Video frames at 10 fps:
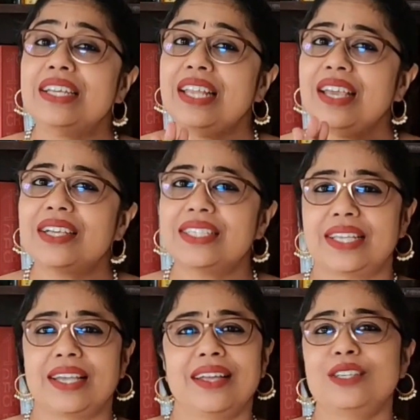Take a
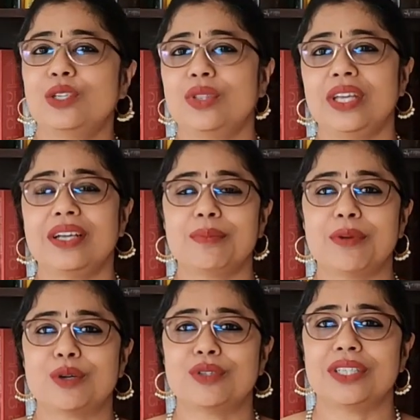second to think
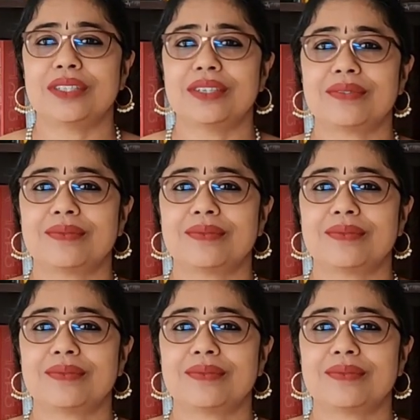about it.